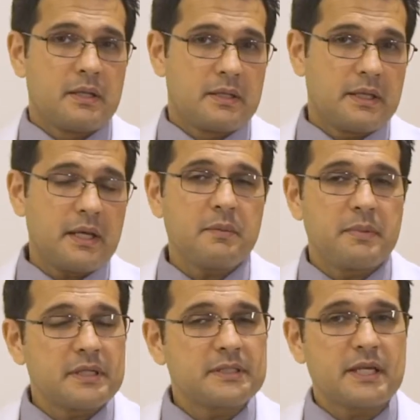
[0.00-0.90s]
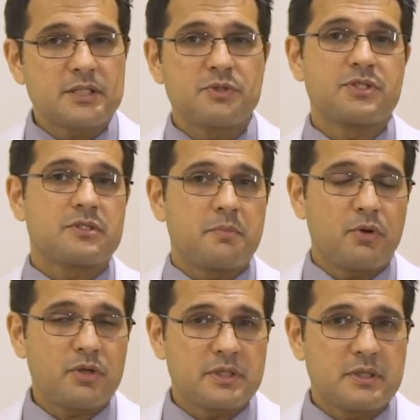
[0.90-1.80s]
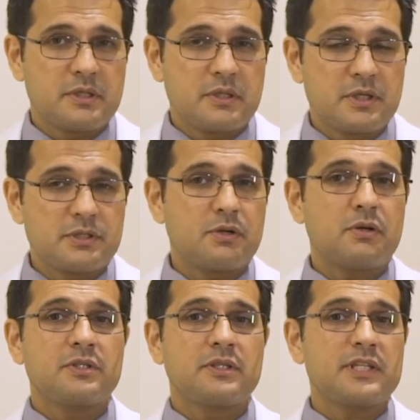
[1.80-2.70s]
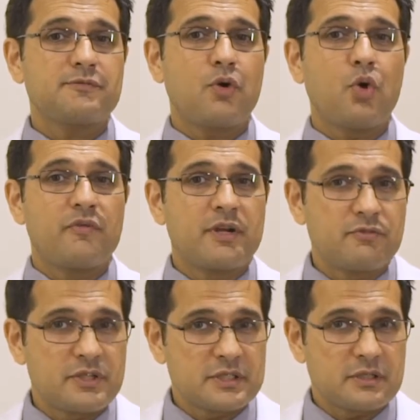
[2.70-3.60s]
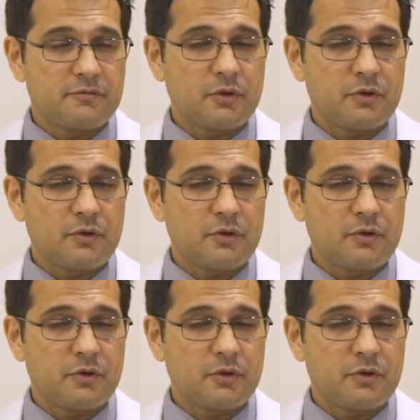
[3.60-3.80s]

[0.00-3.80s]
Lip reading: The other blood test which is important is your test for ovarian reserve,